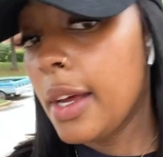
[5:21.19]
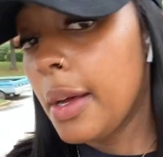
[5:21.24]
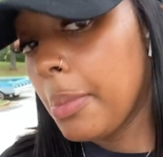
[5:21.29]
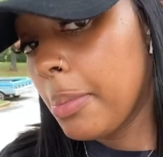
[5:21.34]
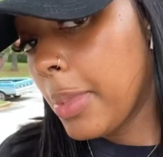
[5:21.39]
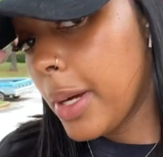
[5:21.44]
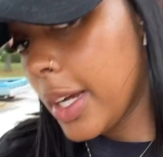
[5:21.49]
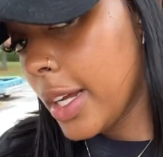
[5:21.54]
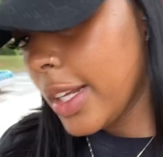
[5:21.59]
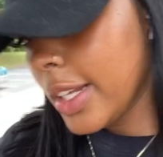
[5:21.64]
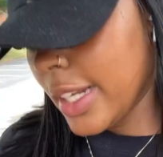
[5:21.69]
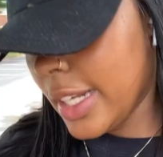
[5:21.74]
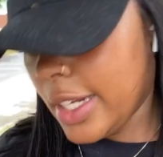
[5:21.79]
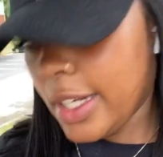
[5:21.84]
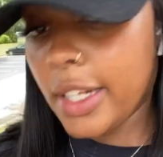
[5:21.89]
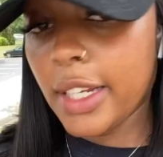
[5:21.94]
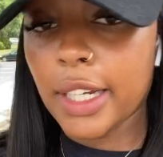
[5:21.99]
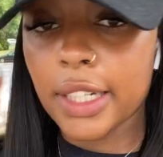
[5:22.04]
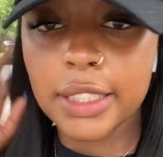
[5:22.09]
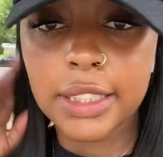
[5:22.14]
But yeah,
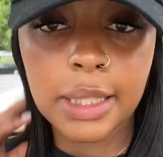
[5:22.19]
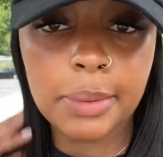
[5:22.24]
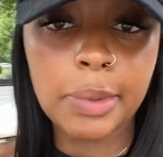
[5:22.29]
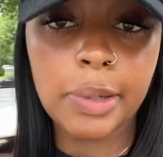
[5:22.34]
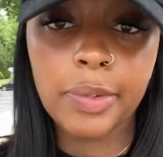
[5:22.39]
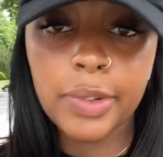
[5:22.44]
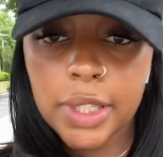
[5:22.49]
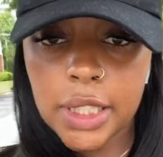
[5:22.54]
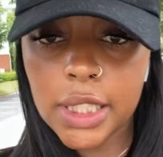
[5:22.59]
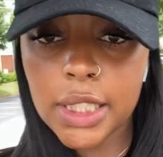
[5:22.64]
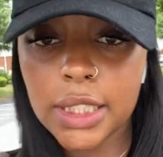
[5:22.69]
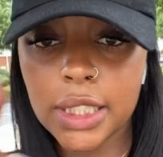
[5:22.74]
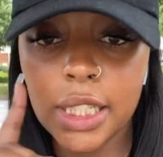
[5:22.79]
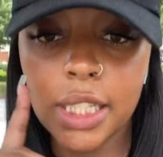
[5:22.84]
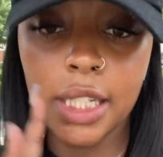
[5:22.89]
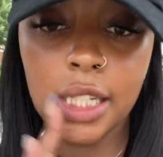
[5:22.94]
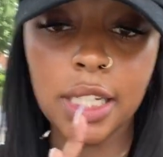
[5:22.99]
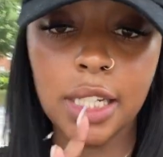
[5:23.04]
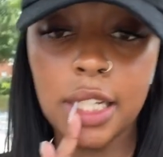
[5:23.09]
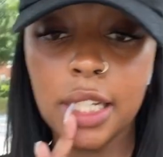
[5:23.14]
y'all see me with the
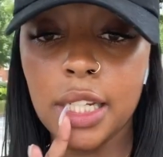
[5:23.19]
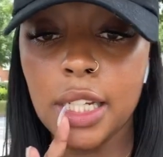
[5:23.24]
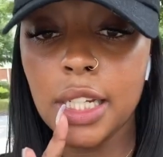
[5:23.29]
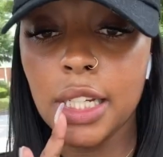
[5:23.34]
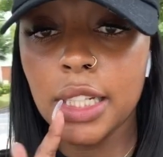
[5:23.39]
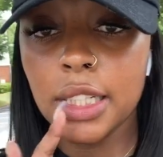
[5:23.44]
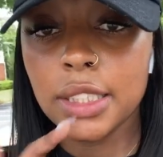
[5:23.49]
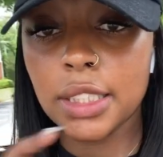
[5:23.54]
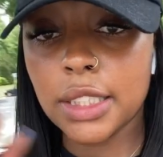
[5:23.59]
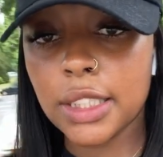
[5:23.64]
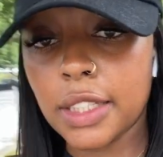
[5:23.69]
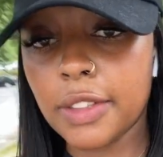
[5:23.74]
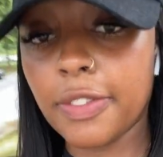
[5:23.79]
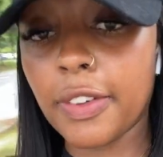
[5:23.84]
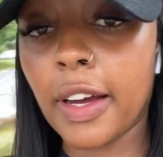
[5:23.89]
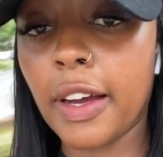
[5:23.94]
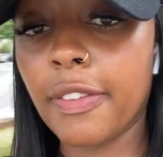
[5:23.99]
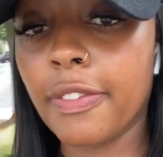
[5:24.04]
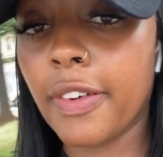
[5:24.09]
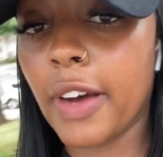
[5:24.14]

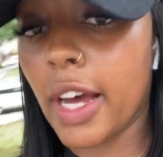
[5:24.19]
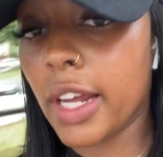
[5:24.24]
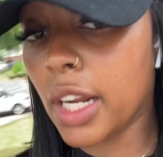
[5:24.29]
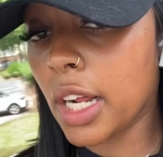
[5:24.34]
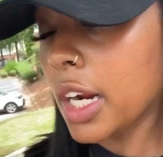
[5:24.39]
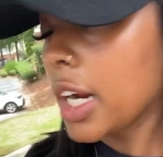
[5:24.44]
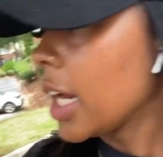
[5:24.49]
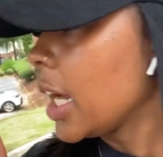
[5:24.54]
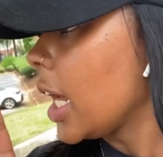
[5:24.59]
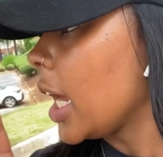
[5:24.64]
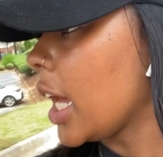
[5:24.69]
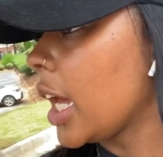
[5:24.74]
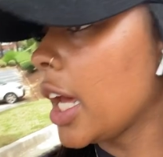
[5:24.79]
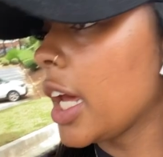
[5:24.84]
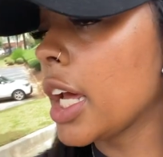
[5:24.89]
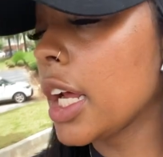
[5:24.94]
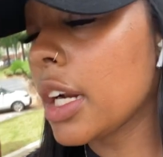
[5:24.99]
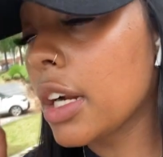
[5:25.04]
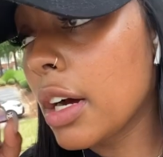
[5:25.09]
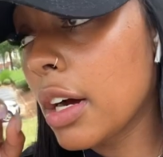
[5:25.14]
Z5 Finder.
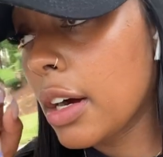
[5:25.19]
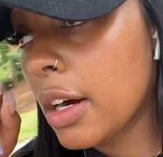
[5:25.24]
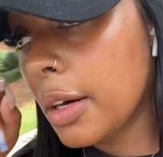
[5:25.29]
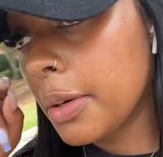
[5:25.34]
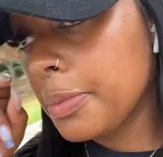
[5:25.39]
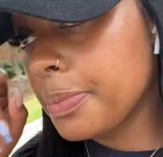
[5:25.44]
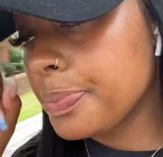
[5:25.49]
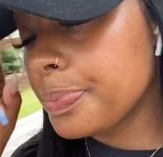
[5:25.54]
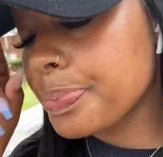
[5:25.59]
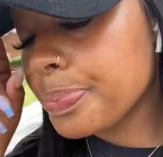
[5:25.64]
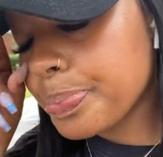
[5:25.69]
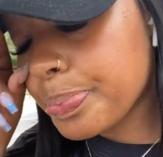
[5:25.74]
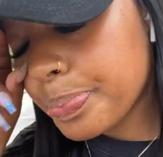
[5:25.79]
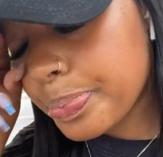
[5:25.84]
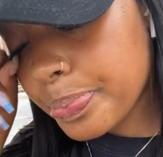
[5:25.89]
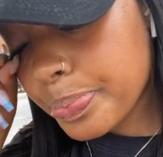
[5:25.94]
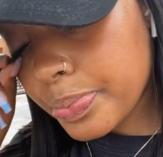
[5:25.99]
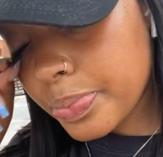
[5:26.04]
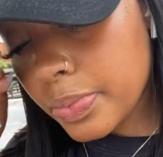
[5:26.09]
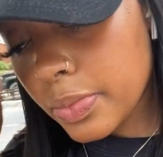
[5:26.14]
And
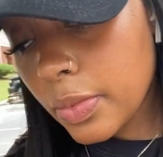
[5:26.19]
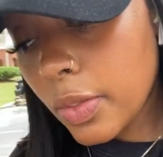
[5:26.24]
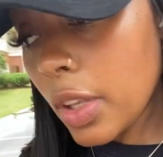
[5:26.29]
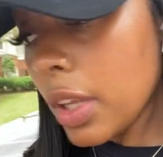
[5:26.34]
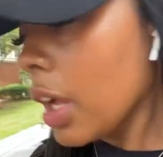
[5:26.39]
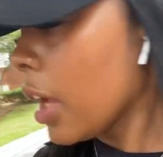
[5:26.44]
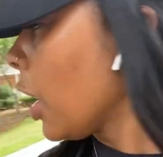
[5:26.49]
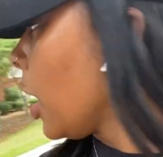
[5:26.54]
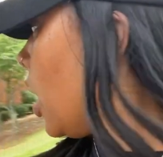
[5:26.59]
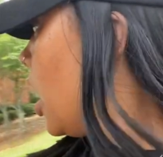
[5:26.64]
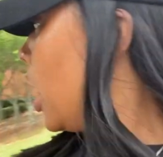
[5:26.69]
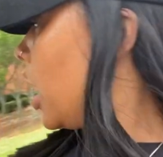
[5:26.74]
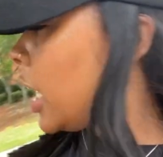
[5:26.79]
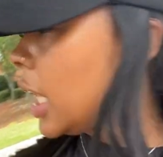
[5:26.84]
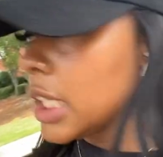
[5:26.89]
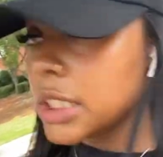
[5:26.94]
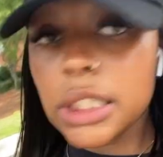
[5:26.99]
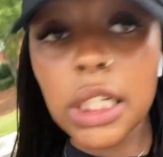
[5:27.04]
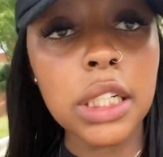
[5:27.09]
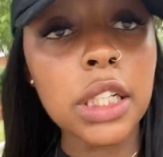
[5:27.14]

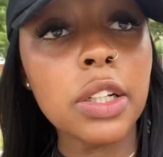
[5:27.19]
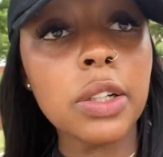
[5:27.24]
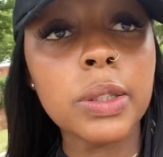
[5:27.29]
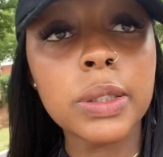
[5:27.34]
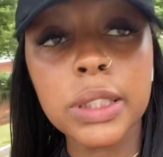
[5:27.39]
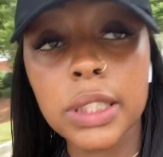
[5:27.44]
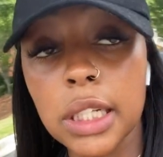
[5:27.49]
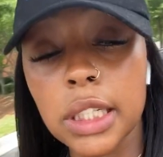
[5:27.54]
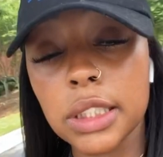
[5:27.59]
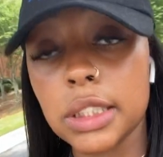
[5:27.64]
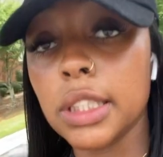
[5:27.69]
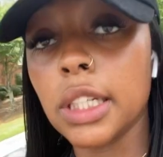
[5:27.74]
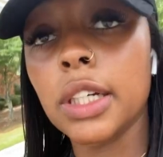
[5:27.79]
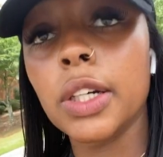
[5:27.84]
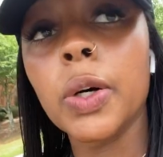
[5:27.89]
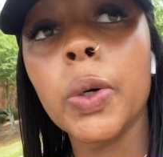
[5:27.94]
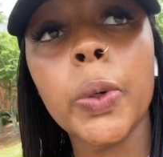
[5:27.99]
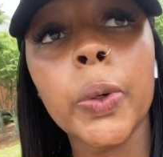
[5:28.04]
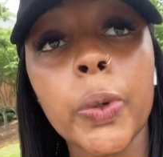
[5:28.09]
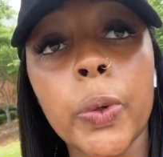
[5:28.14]
it's a little something
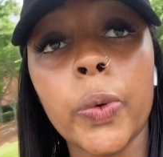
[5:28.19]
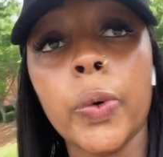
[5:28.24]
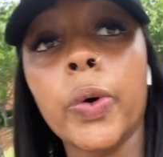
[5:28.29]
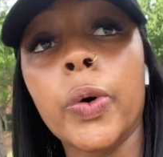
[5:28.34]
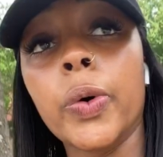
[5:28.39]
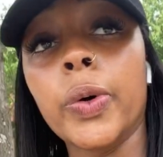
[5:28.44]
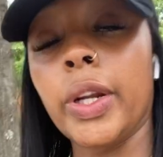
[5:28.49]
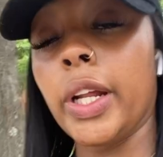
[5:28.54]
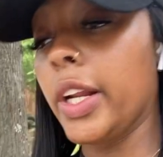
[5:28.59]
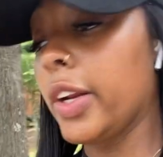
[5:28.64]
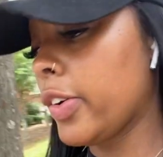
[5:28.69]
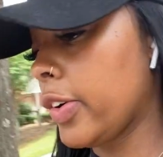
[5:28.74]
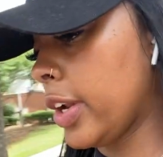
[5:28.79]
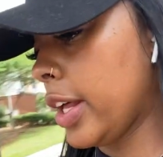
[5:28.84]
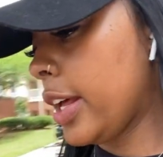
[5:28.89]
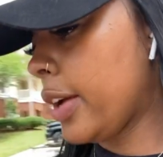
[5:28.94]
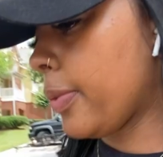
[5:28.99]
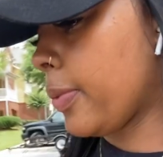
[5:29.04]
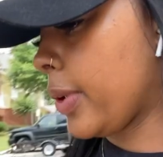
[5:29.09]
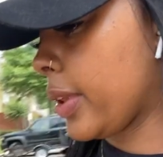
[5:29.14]
going on the
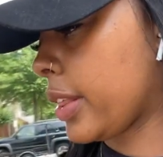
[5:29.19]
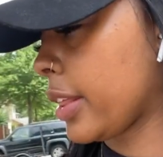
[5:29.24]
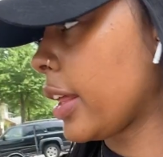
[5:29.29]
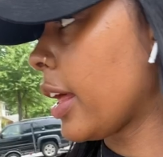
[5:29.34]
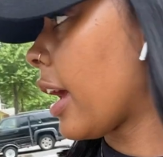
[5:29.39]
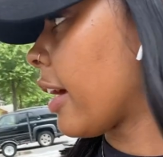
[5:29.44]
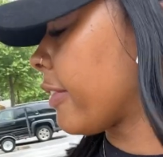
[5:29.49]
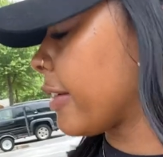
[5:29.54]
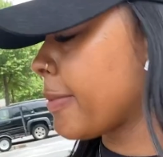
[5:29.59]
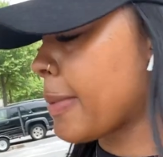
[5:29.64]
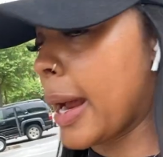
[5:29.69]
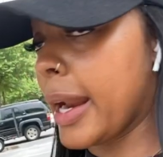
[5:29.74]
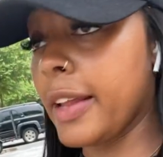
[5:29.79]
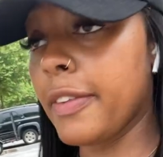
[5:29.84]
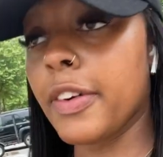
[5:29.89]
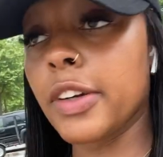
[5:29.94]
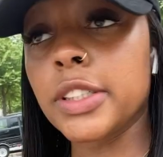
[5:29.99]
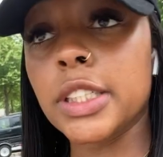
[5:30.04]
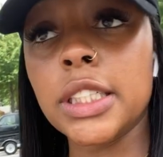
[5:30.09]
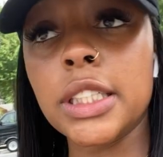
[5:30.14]
internet with everybody
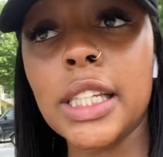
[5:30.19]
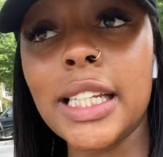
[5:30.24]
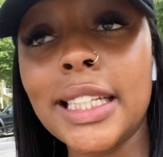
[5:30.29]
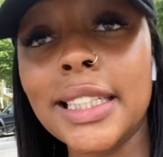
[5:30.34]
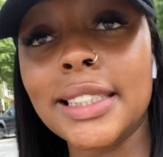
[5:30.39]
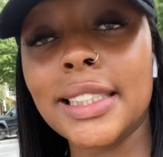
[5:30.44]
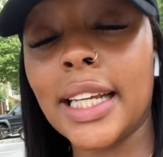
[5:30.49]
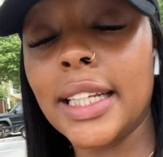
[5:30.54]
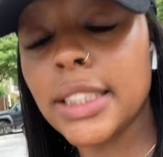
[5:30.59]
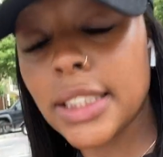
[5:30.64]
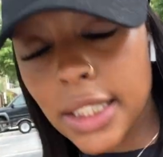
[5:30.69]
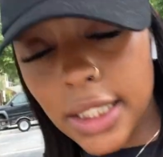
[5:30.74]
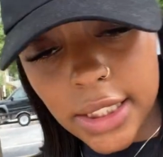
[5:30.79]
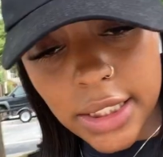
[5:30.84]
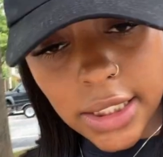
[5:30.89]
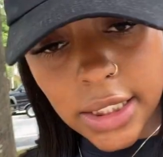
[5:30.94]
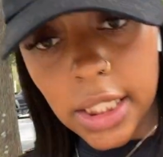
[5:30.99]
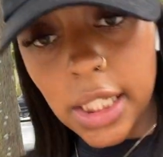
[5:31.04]
versus these Zetas.